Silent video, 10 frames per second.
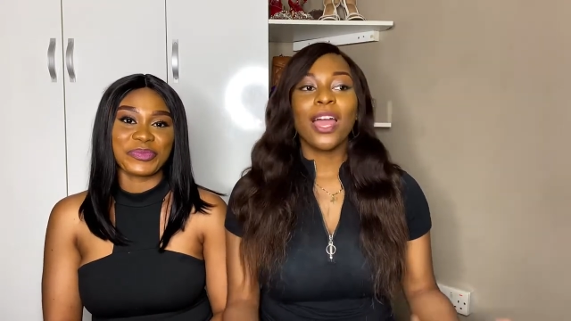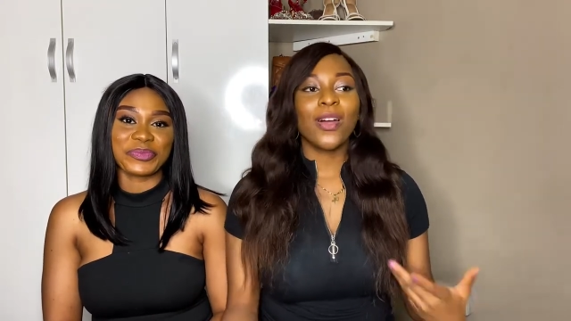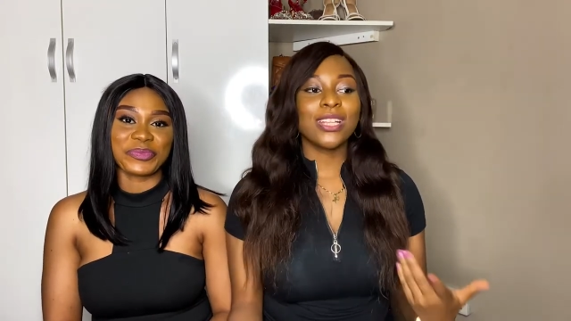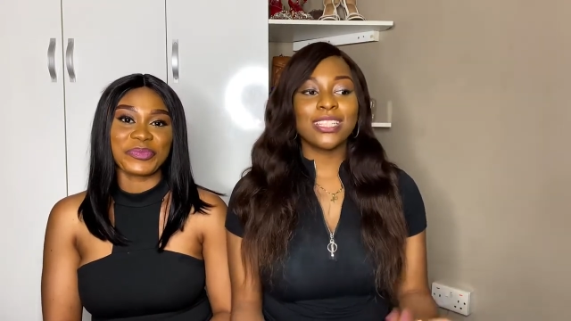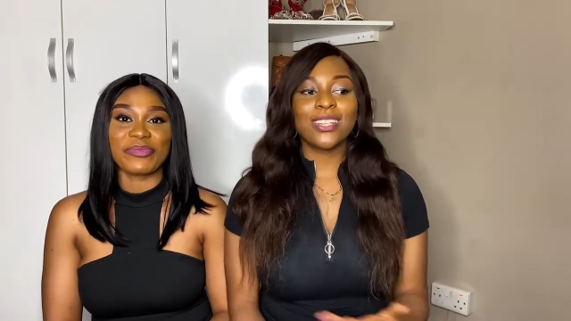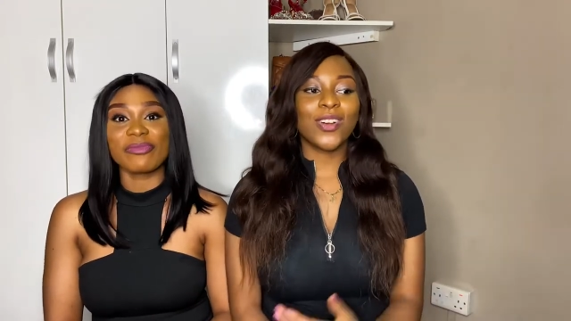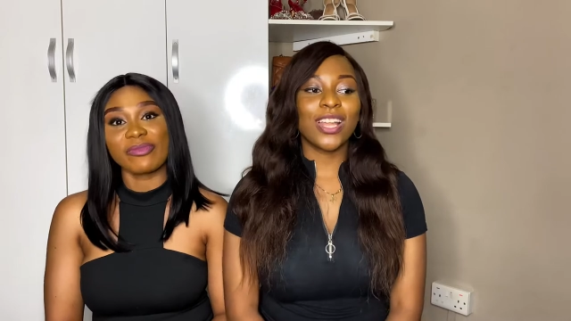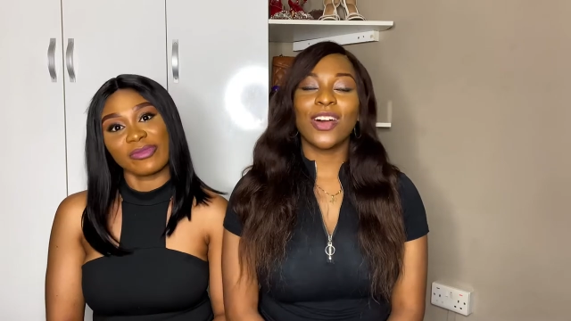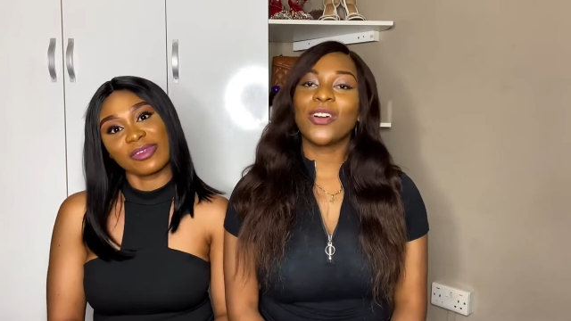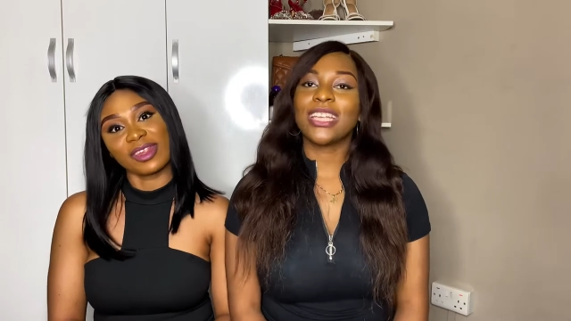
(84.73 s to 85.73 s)
Speaker 1: I wanted to call
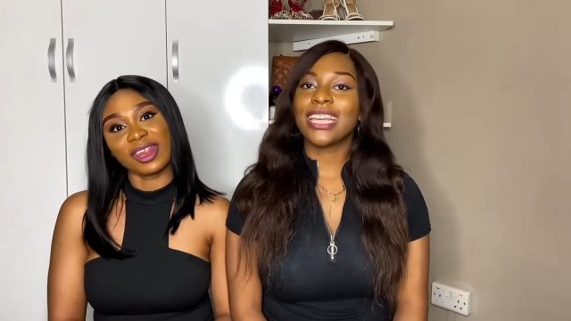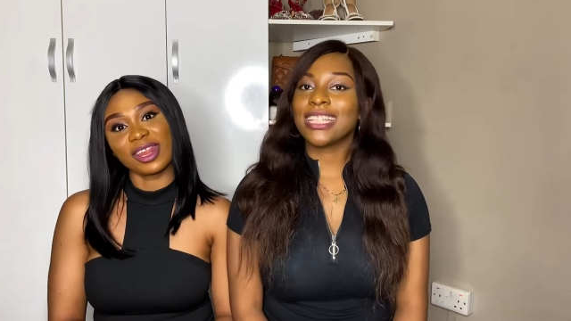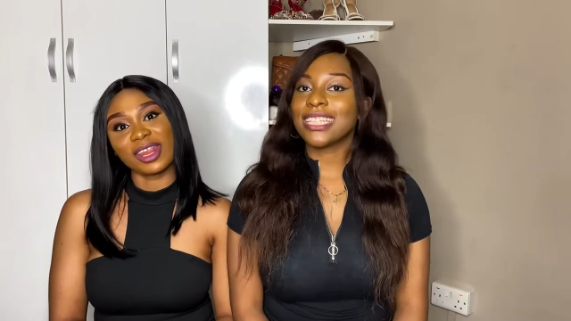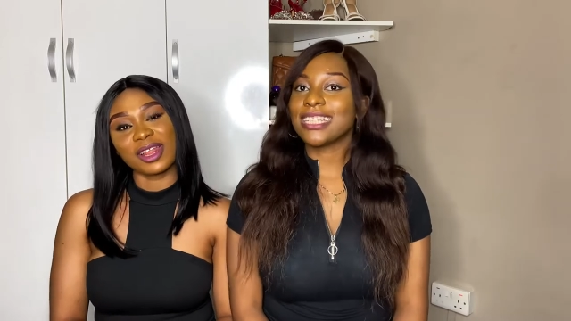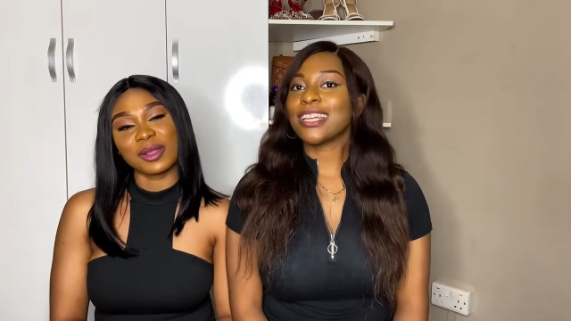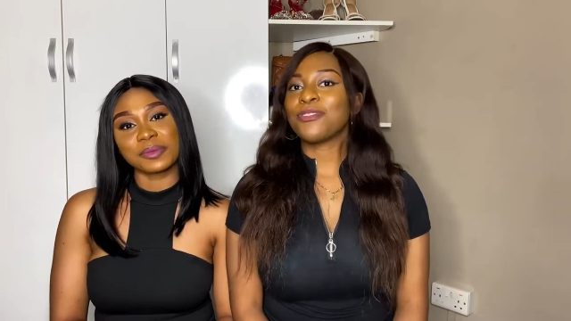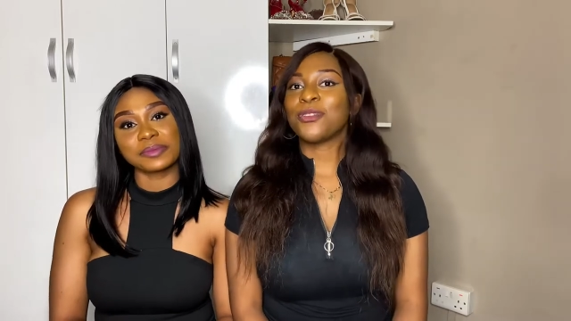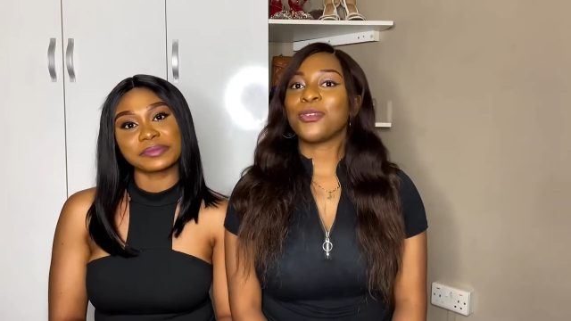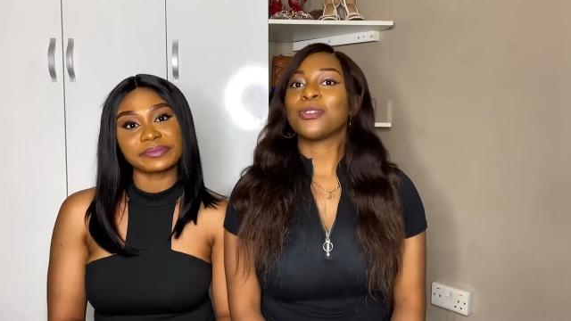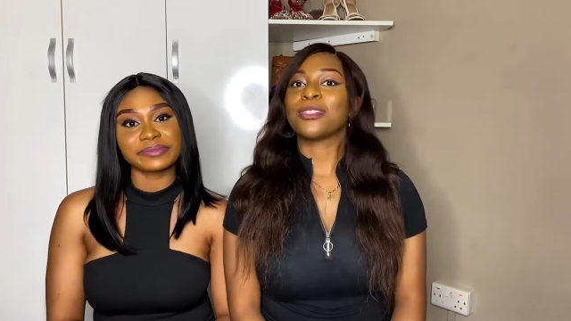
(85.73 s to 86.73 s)
her on here to interview
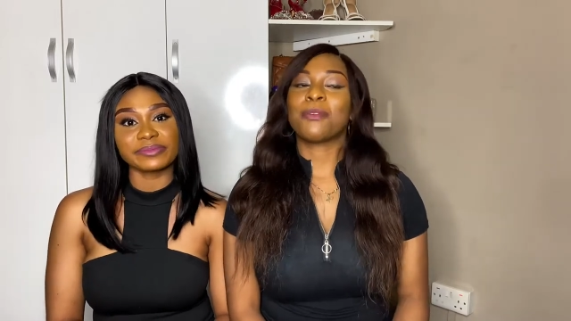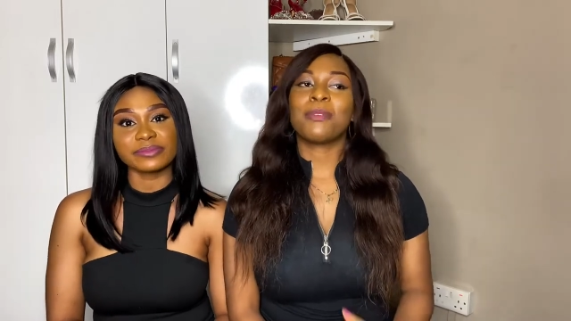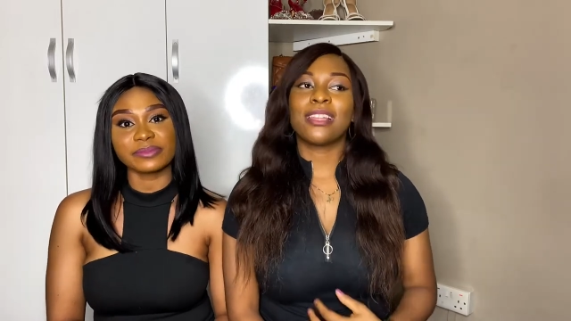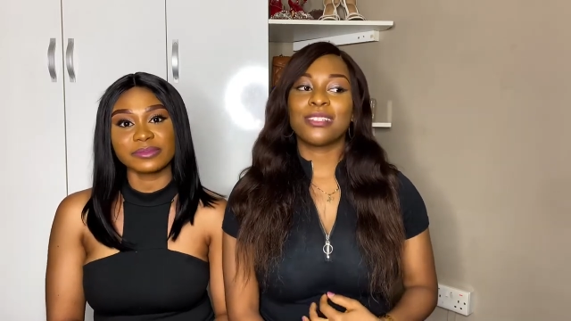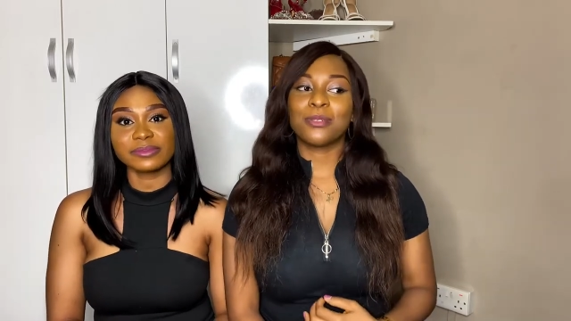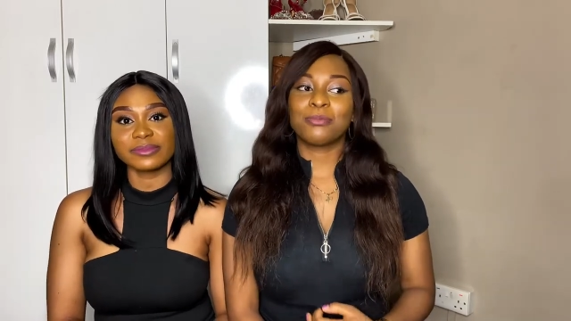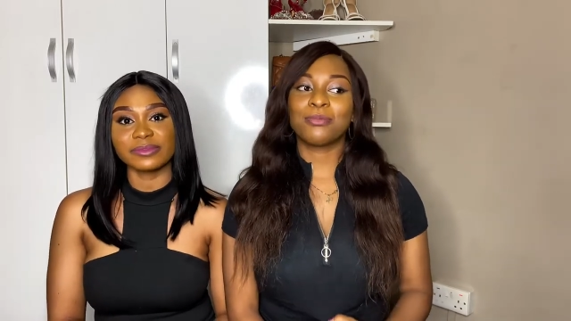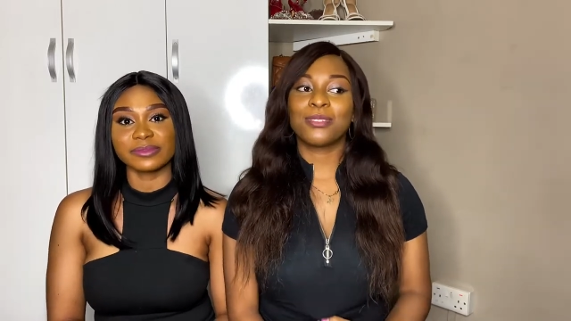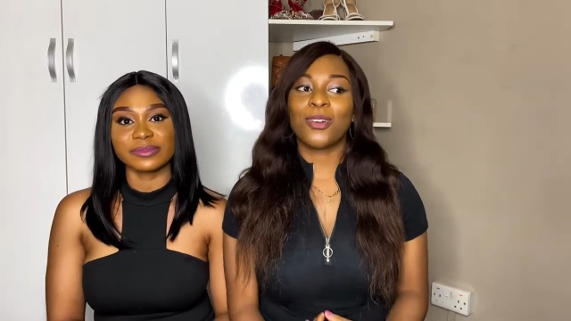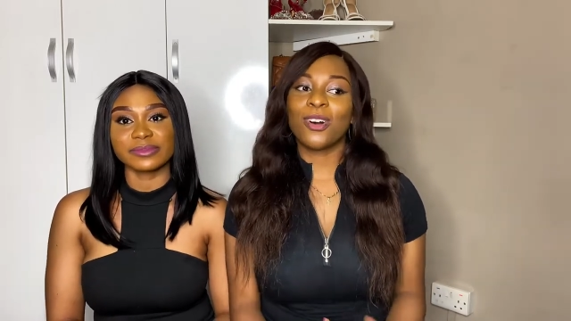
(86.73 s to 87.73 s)
because I mean there's some
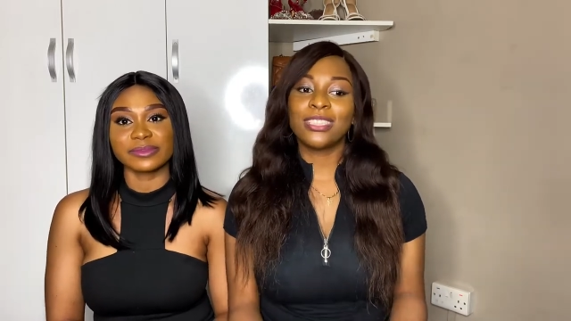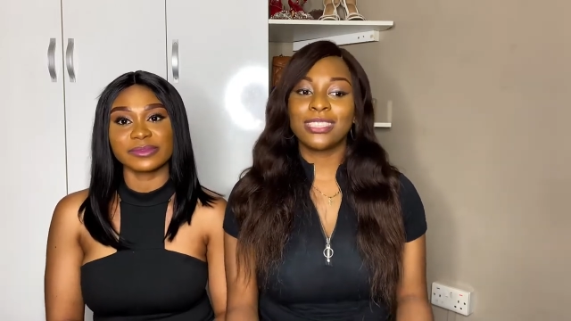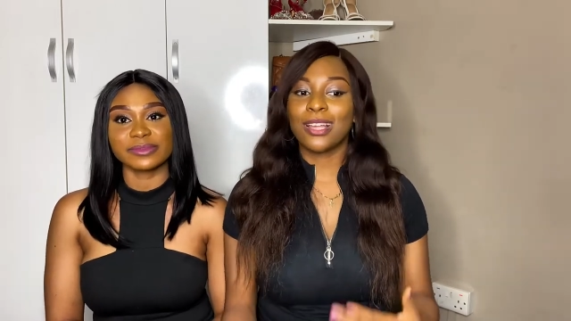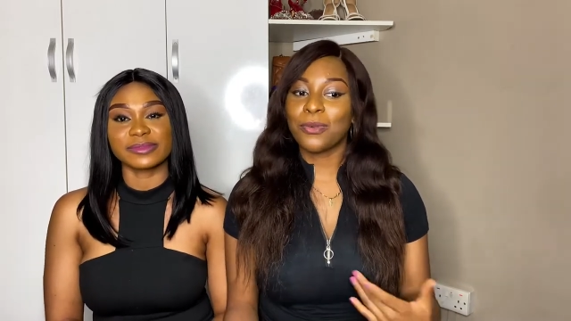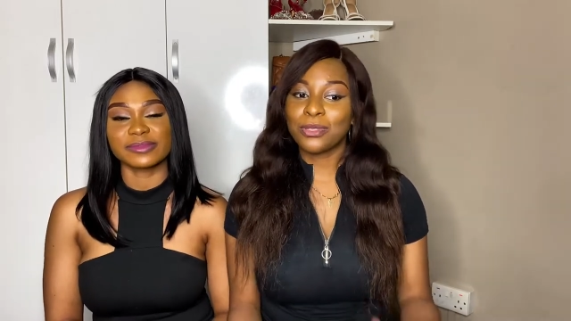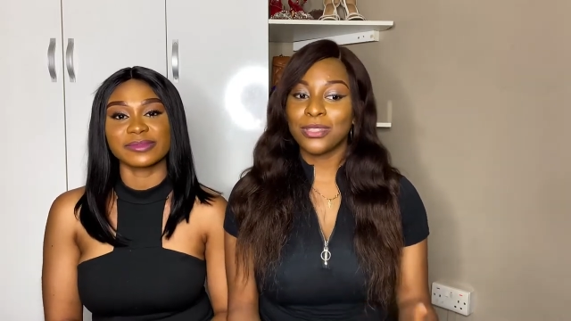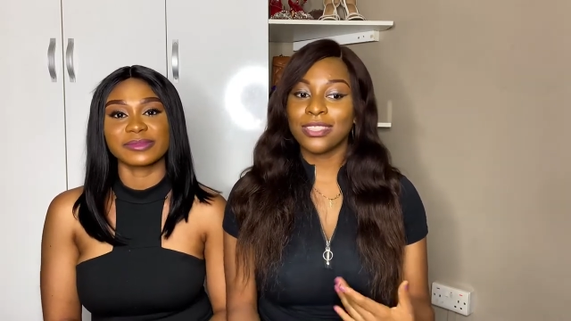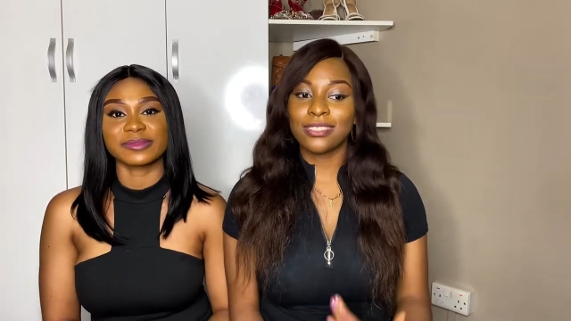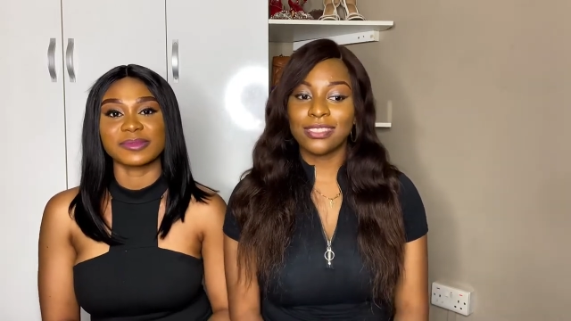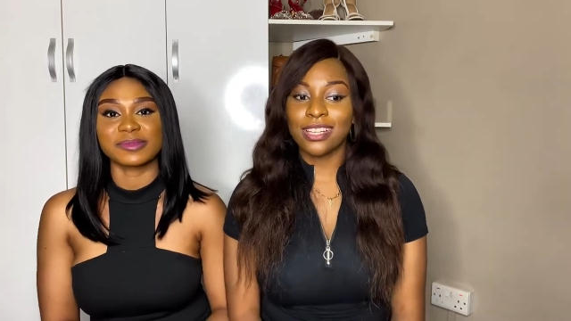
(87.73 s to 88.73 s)
courses that we saw
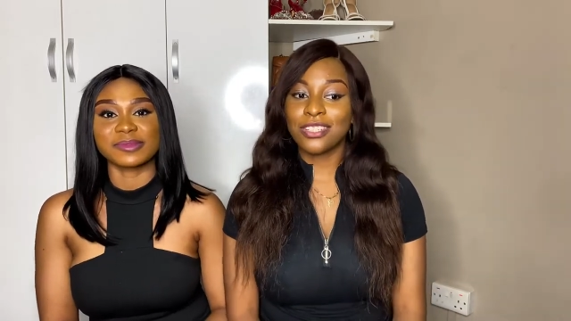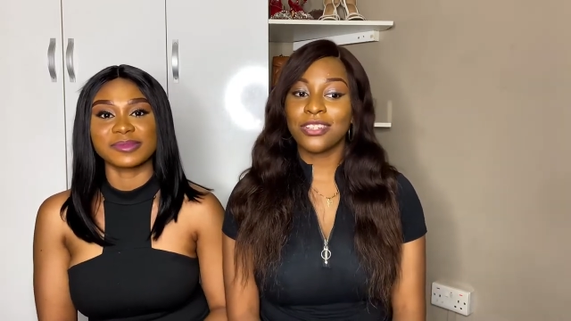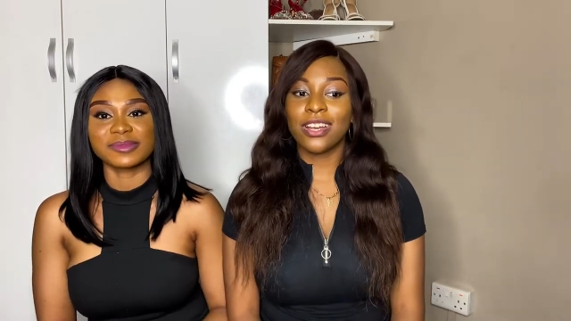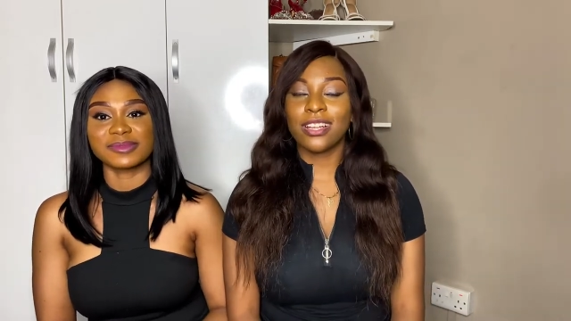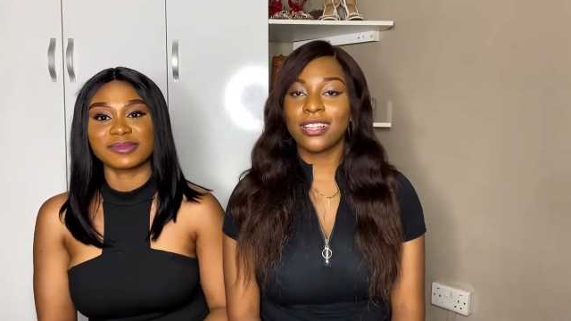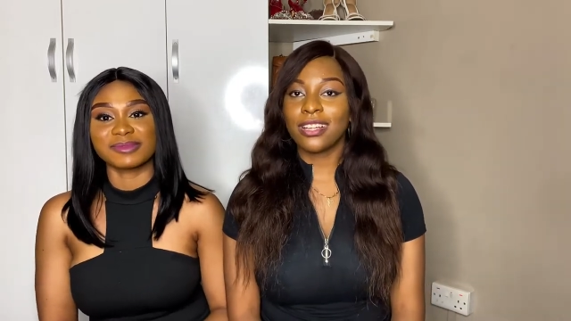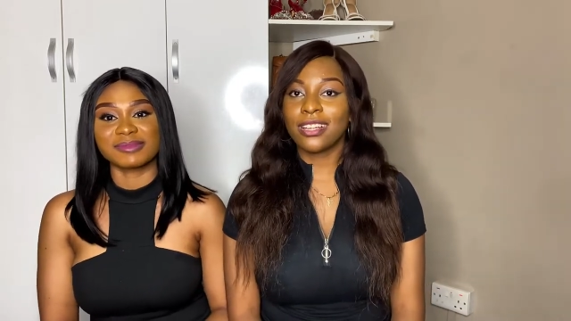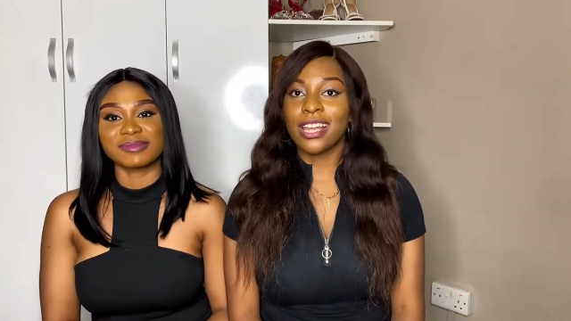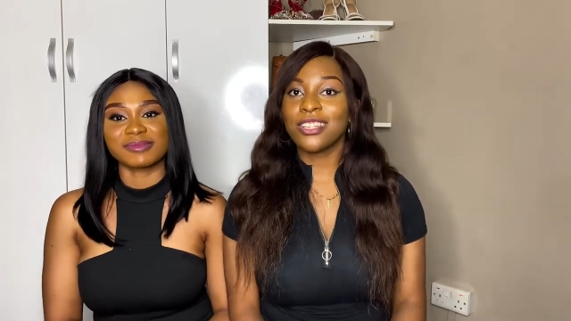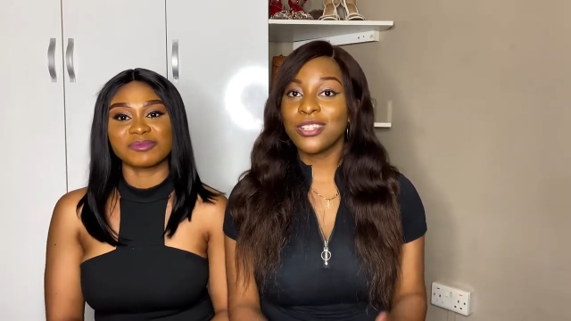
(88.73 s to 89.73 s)
in Nigeria, and
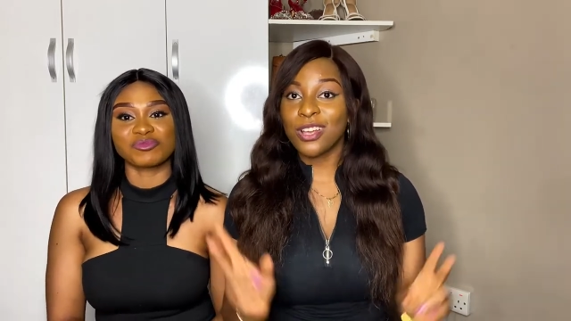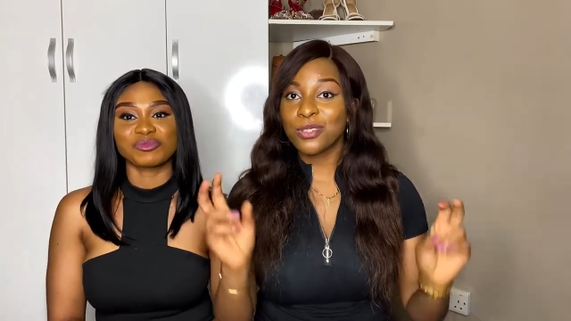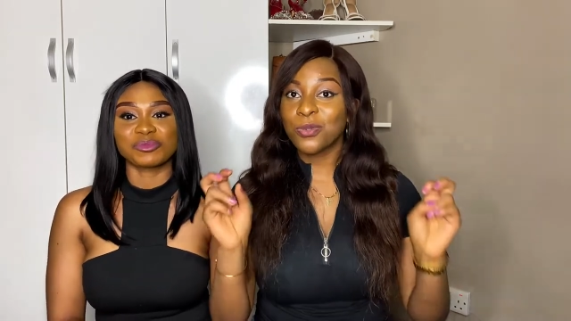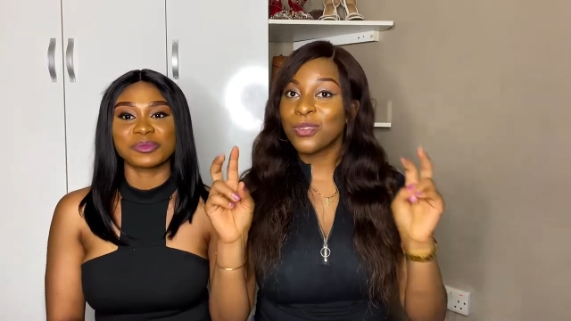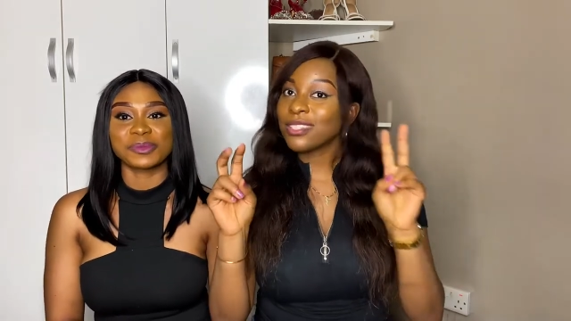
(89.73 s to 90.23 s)
then Nigeria is always